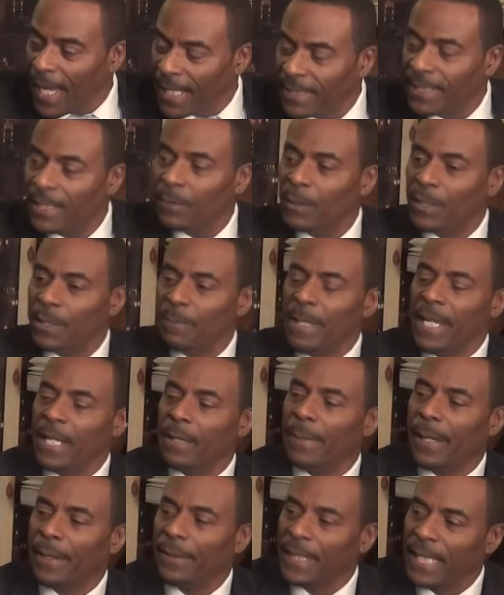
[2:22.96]
I see what you mean
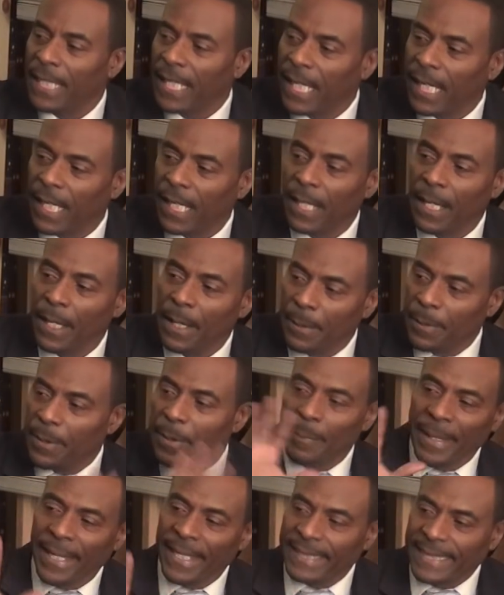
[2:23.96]
about
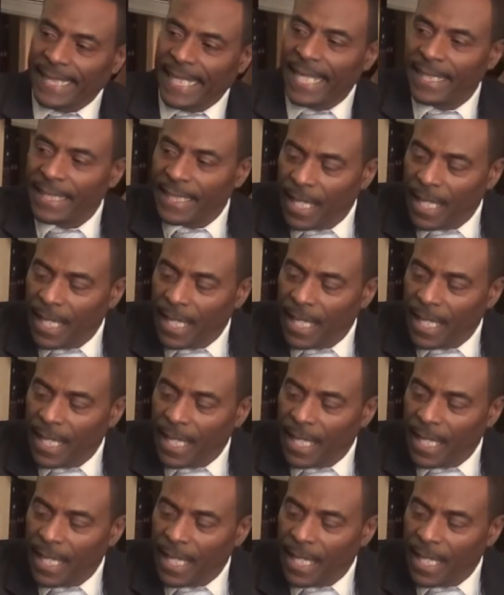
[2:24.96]
the big 10